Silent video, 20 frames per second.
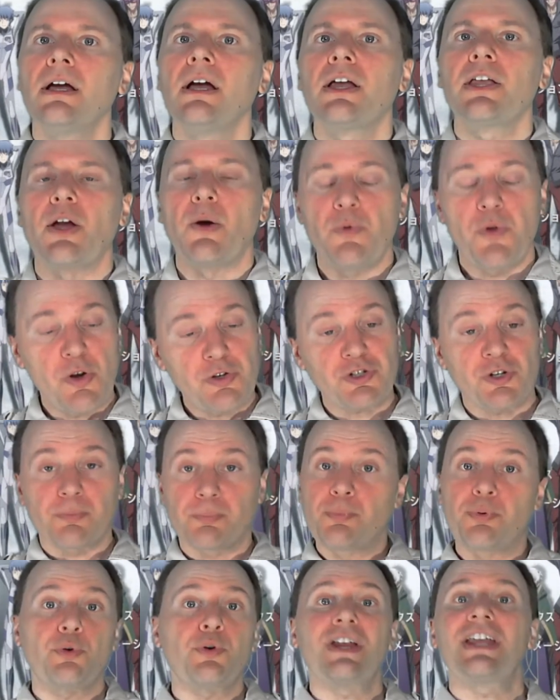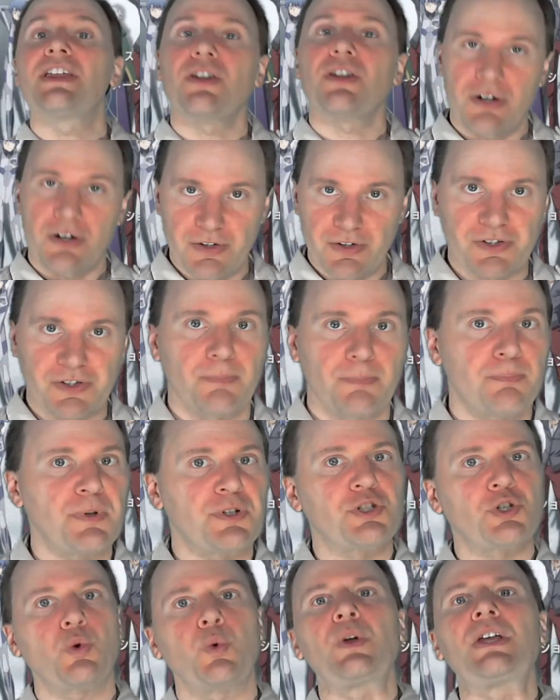You know, those are breathers
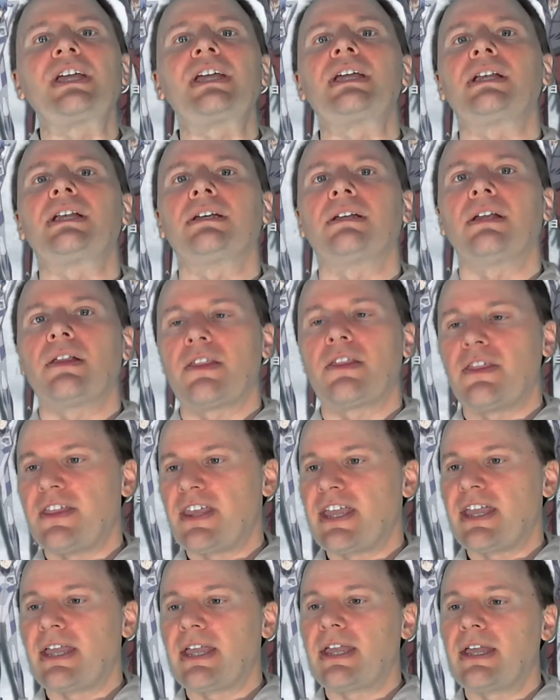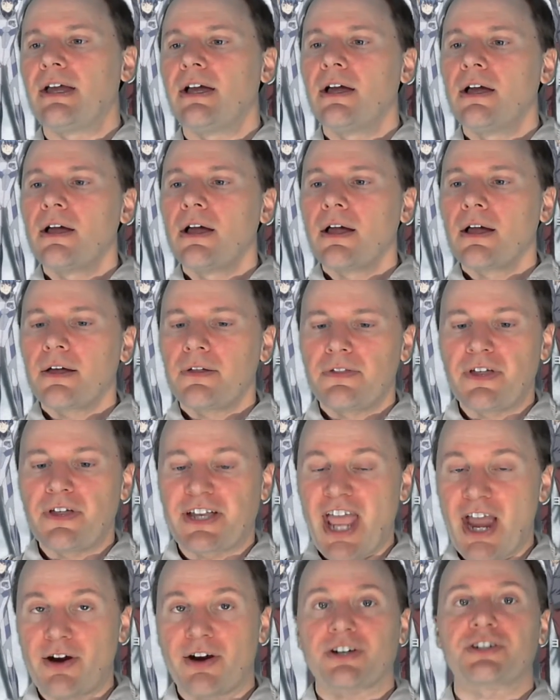between the
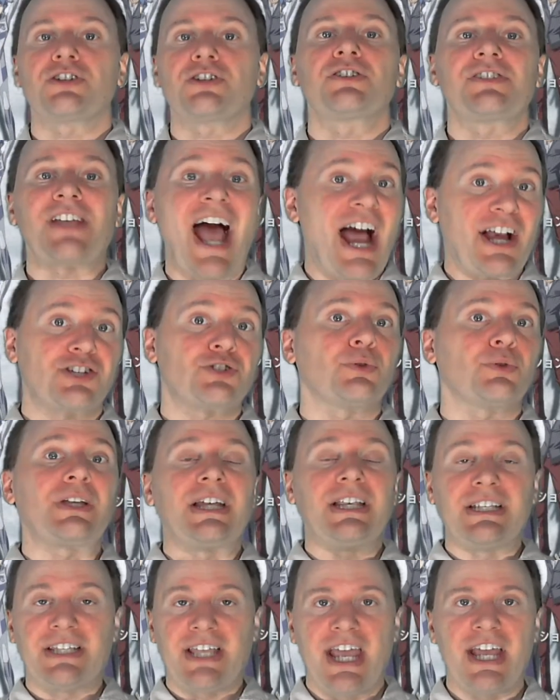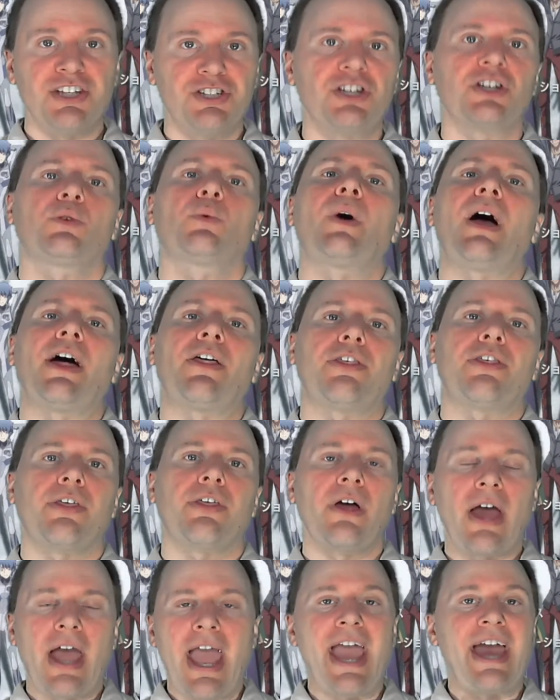characters actually engaging with
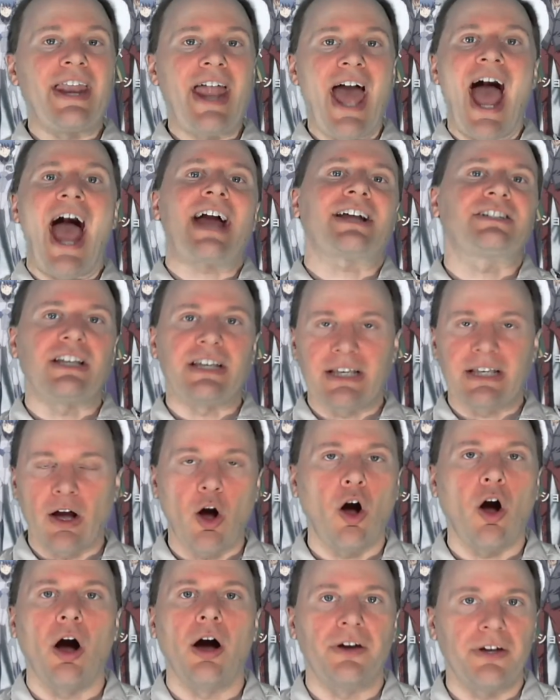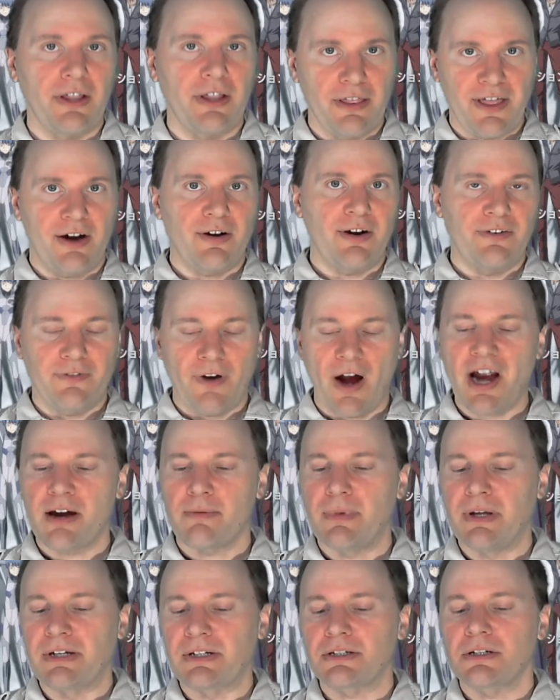and acting on their
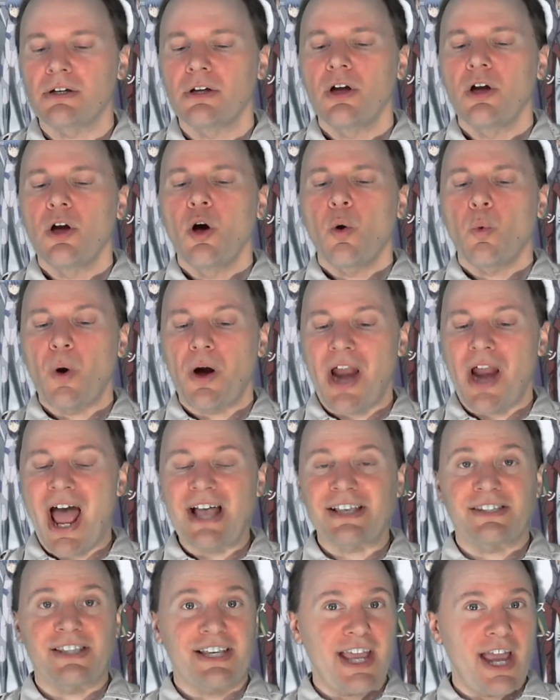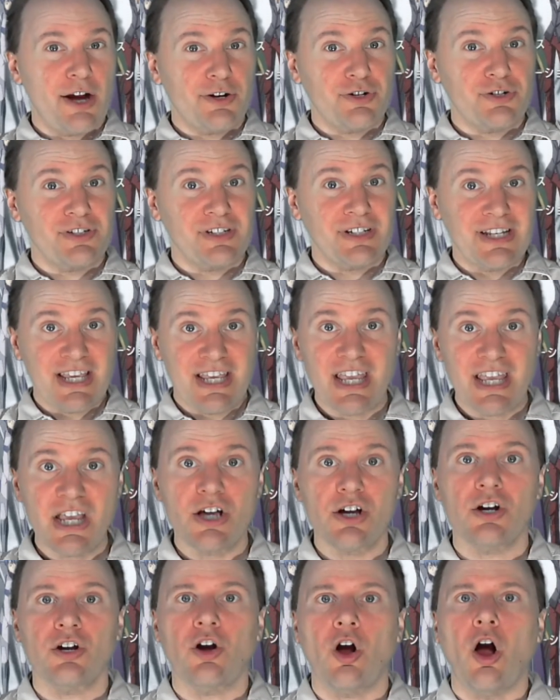environment, whereas the characters in
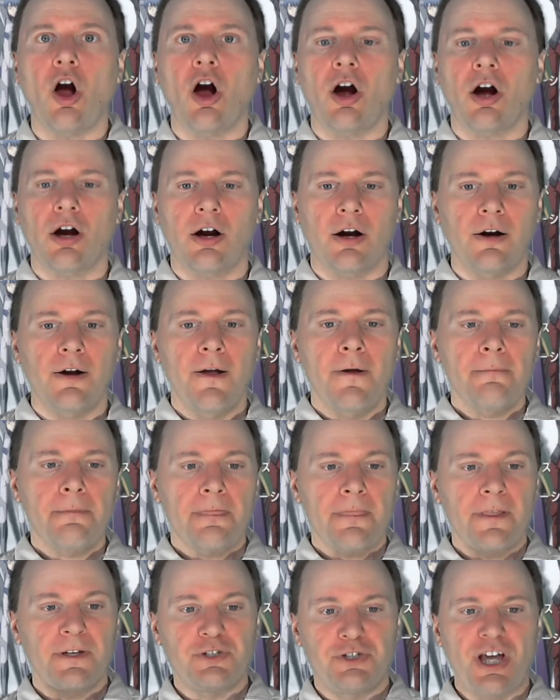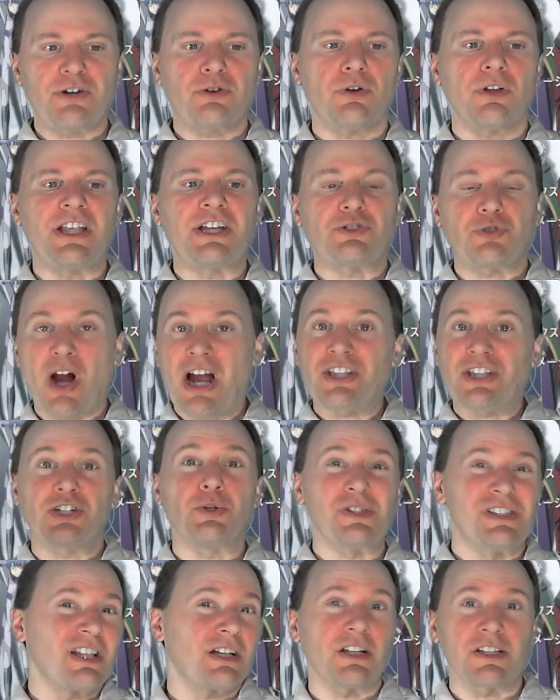here are generally trying to do
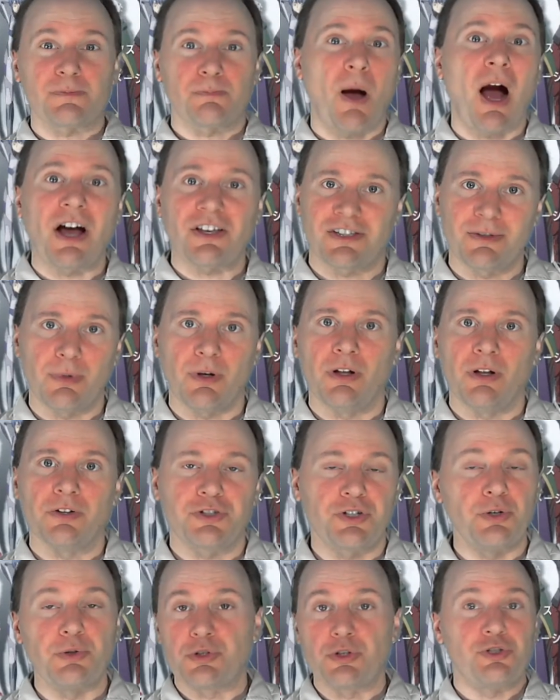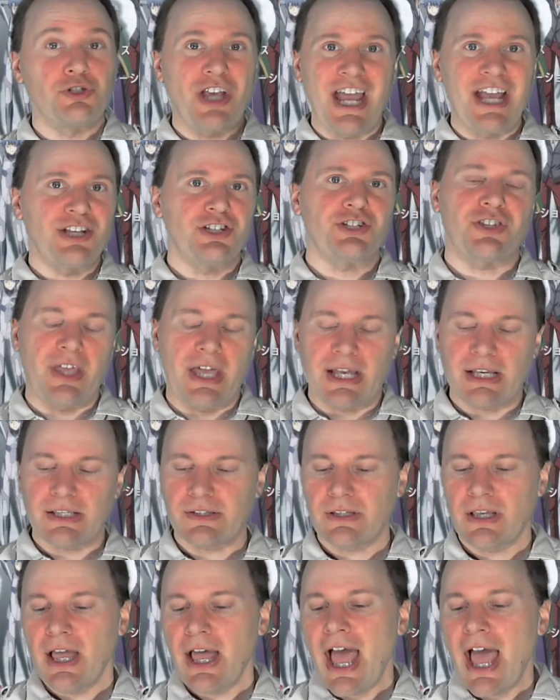as little as possible to change
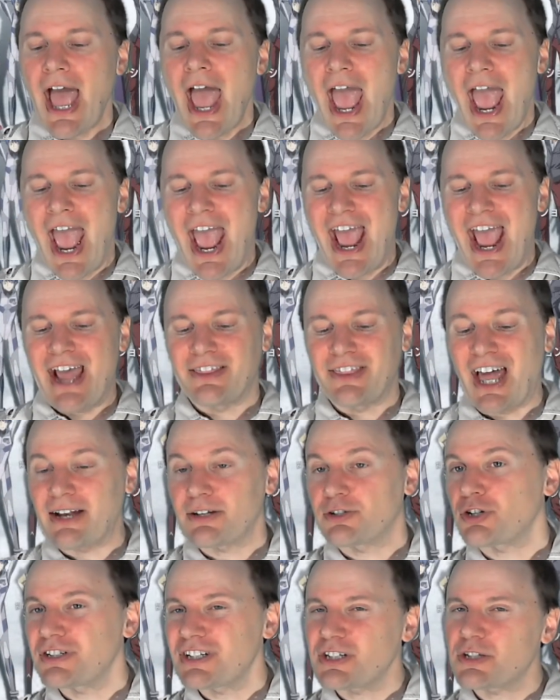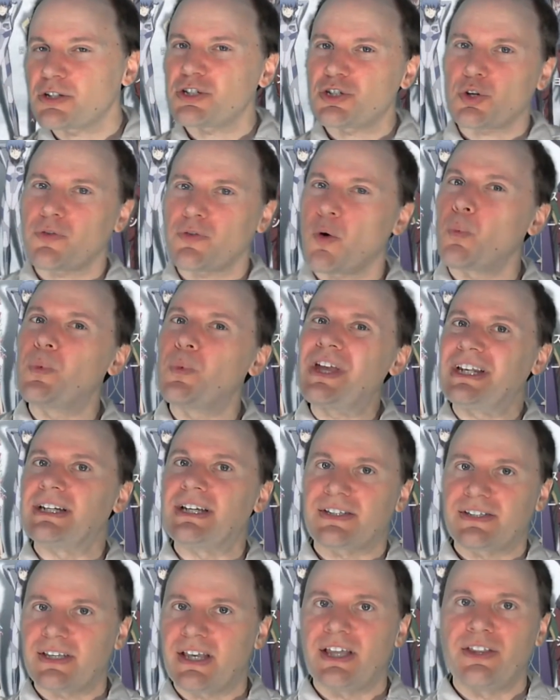things. And that turns into sort of a
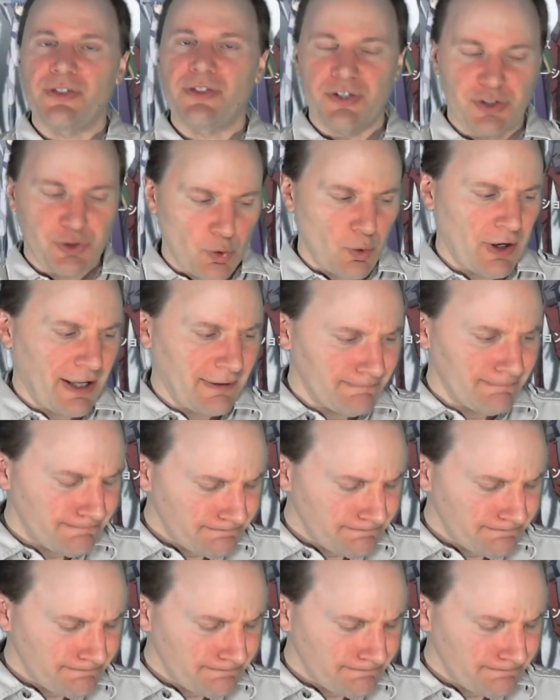weakness in the story.